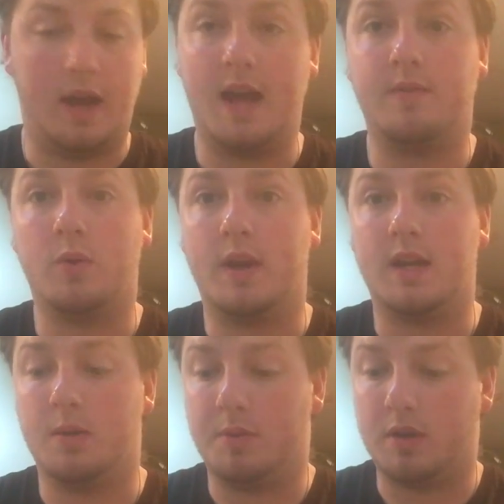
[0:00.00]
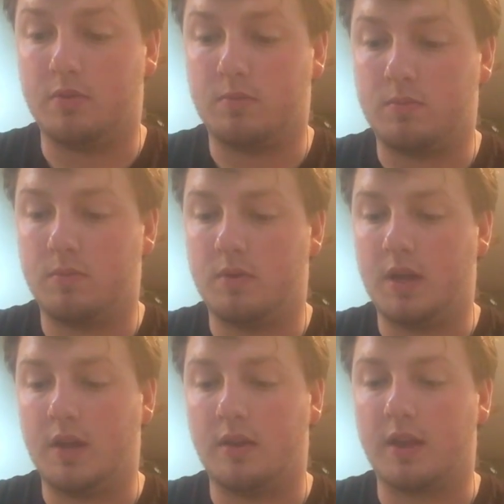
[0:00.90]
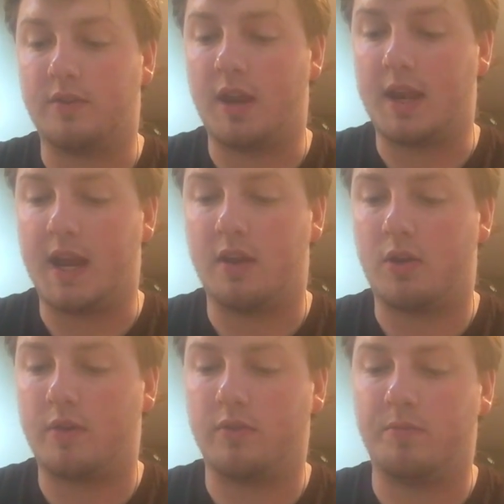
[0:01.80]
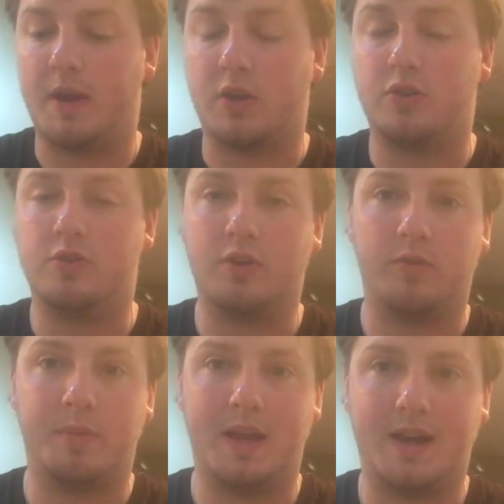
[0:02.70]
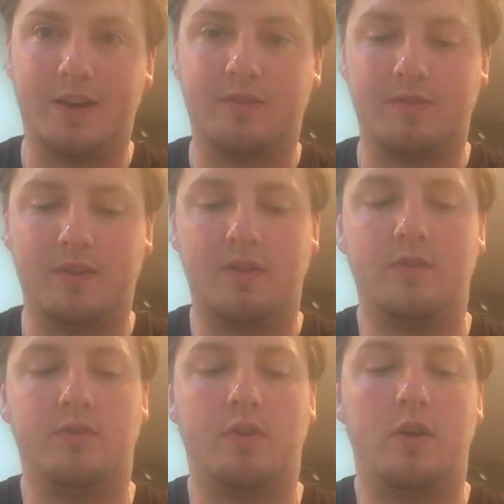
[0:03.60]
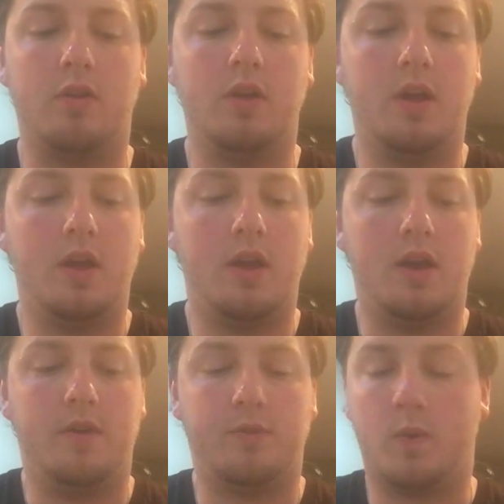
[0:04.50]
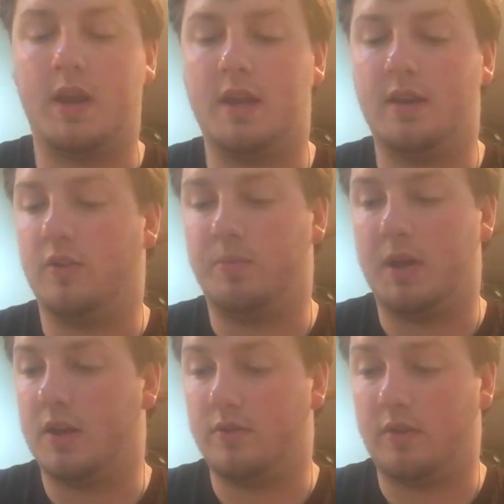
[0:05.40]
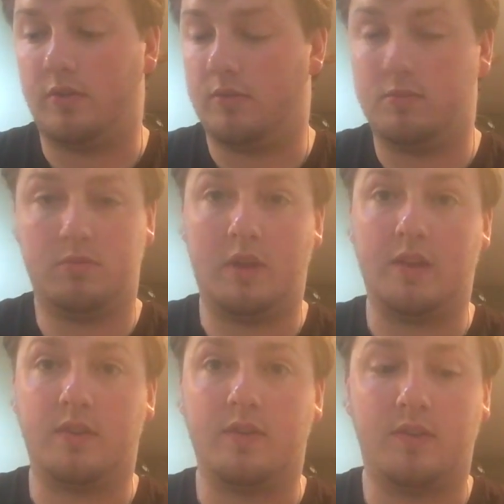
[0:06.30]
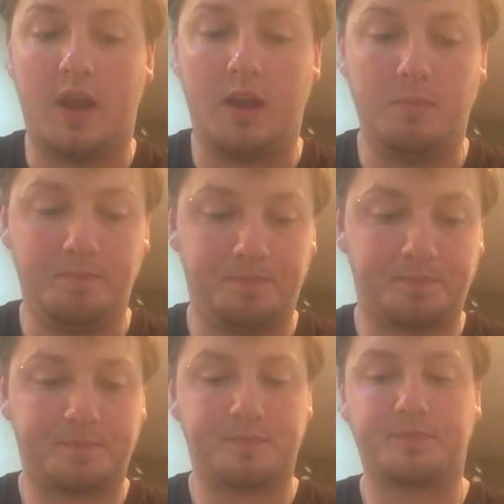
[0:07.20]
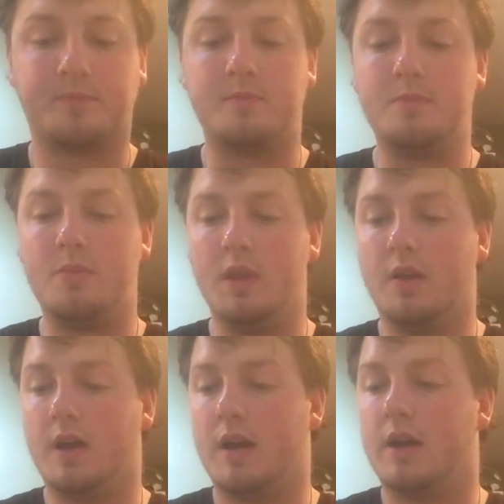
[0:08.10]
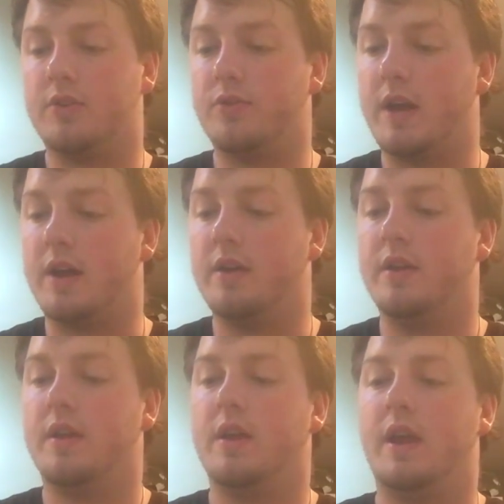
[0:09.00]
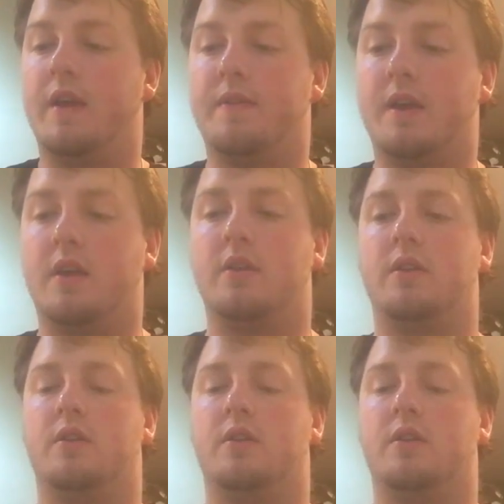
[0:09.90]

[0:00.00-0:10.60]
I have no idea, but like I said, I gained a lot of respect just because of this install for what he does, because it's insane. So yeah, and then